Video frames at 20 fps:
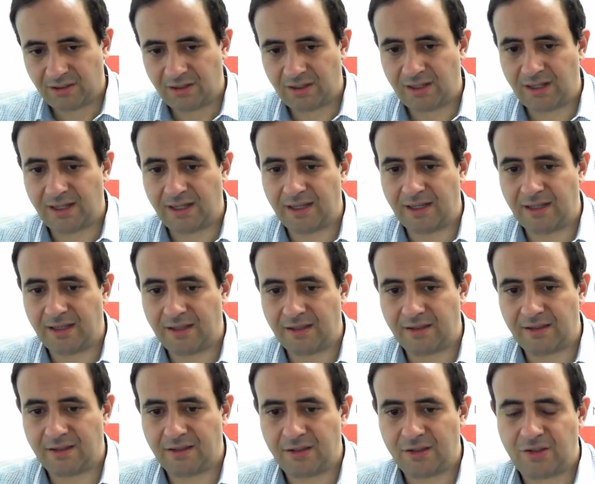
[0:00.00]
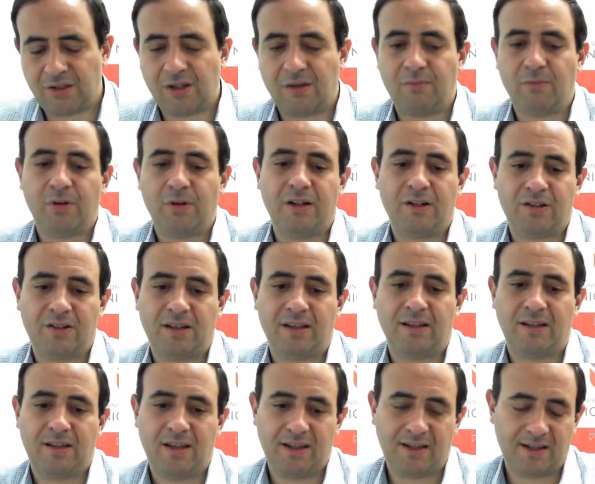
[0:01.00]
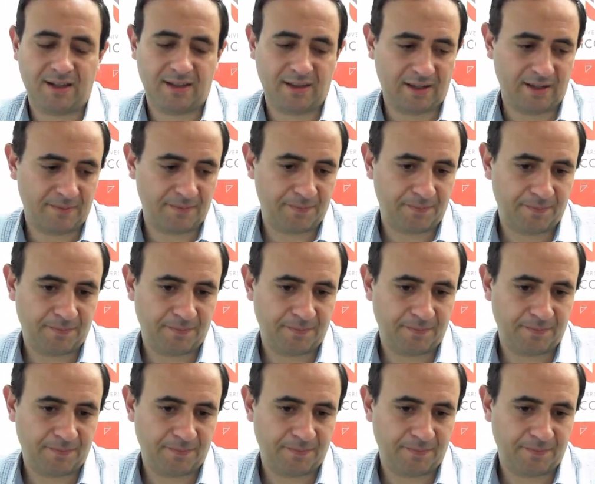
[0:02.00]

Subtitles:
And someone is then taking that